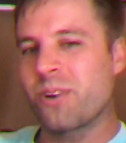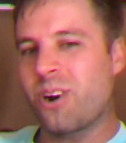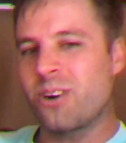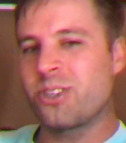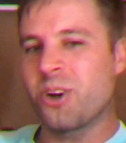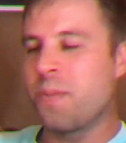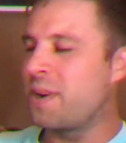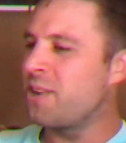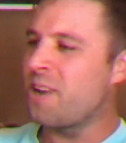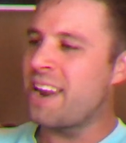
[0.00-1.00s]
car show,
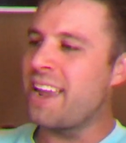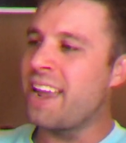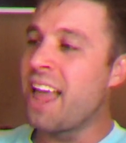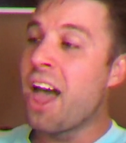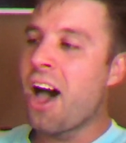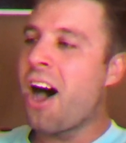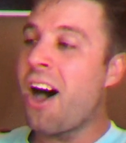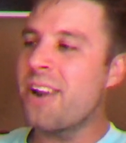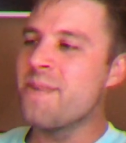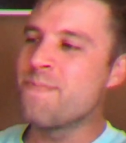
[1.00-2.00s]
but you're at a
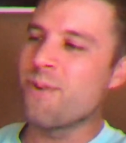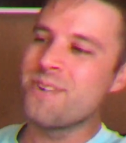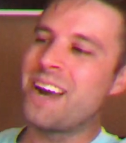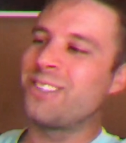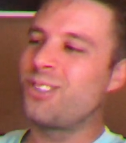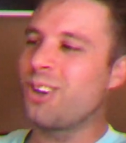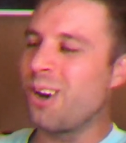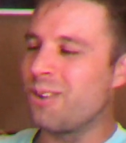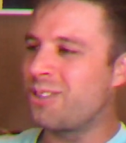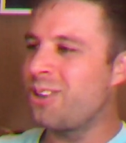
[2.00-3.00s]
Hot Import Nights
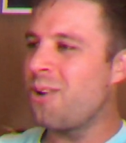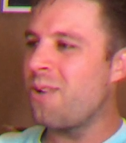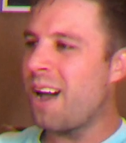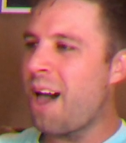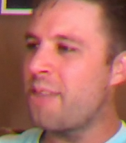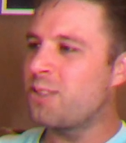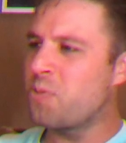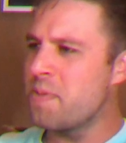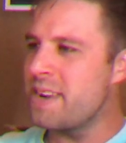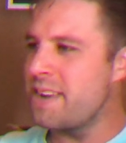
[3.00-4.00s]
show. So this
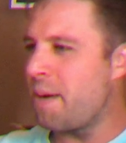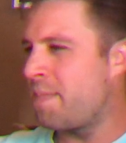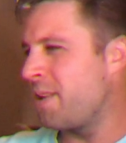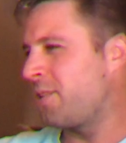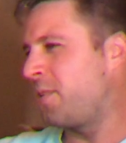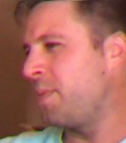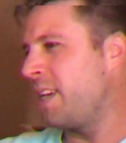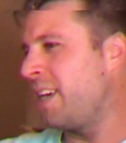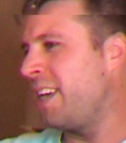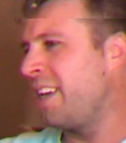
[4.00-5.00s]
woman appears to
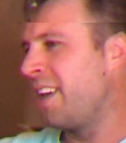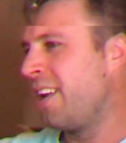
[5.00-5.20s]
be